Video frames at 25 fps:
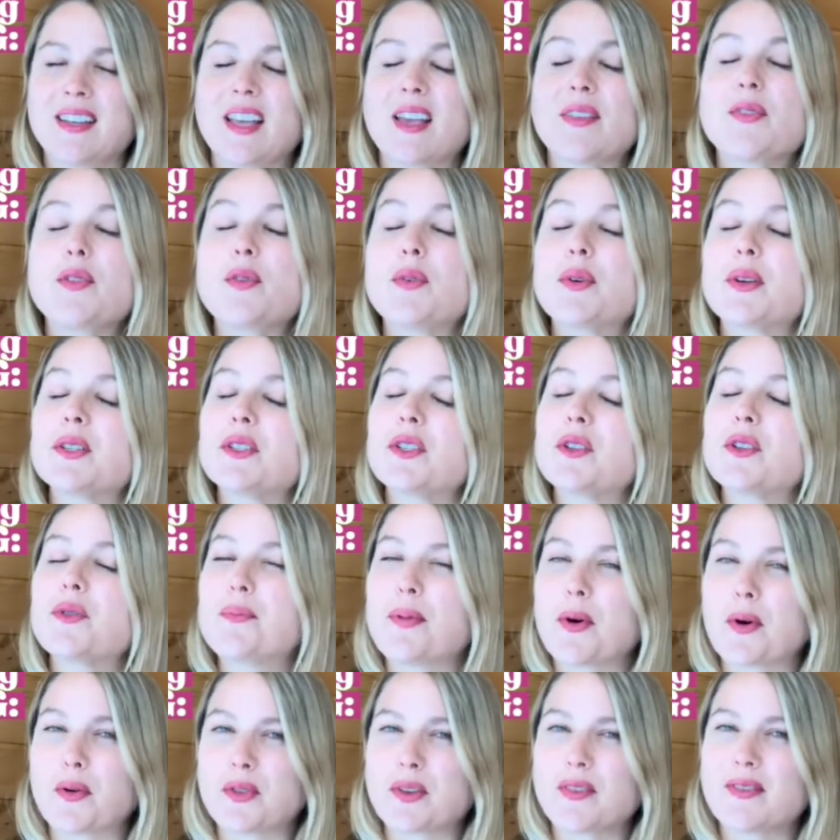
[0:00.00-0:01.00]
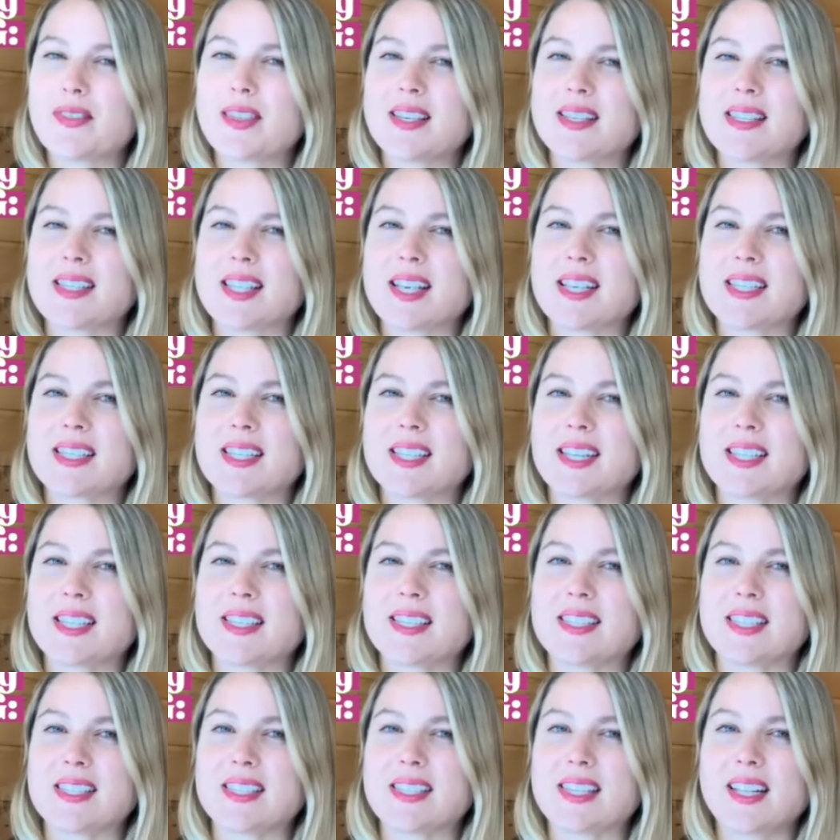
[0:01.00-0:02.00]
If you can do both of these things
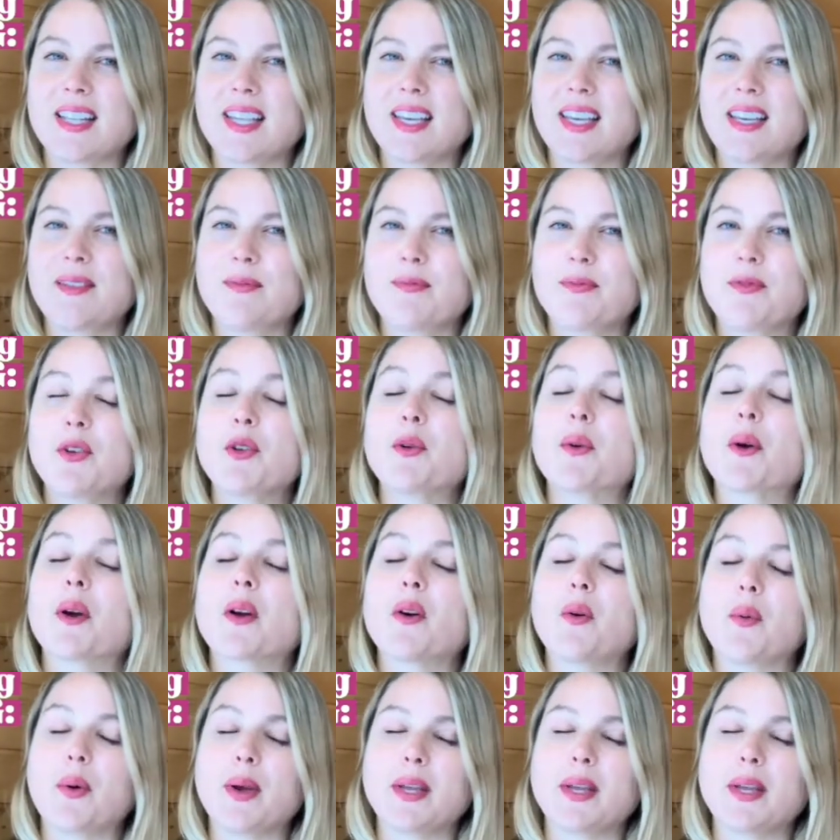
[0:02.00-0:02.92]
consistently, you are